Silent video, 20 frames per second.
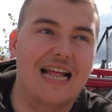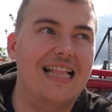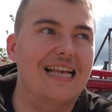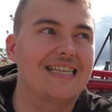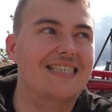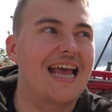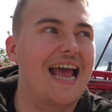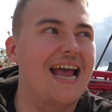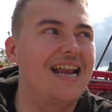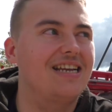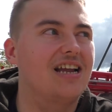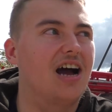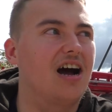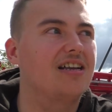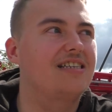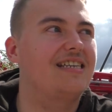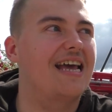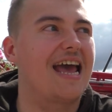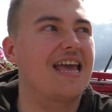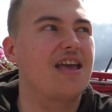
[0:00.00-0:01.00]
Now let's end
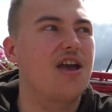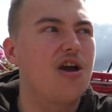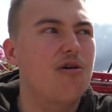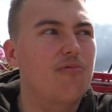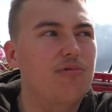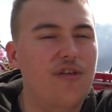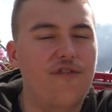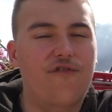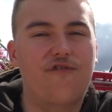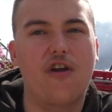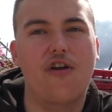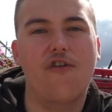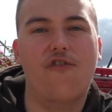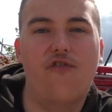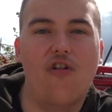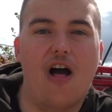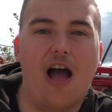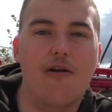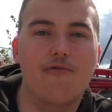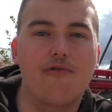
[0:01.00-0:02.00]
our day with a few
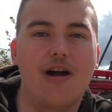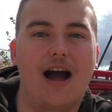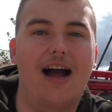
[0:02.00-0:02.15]
flat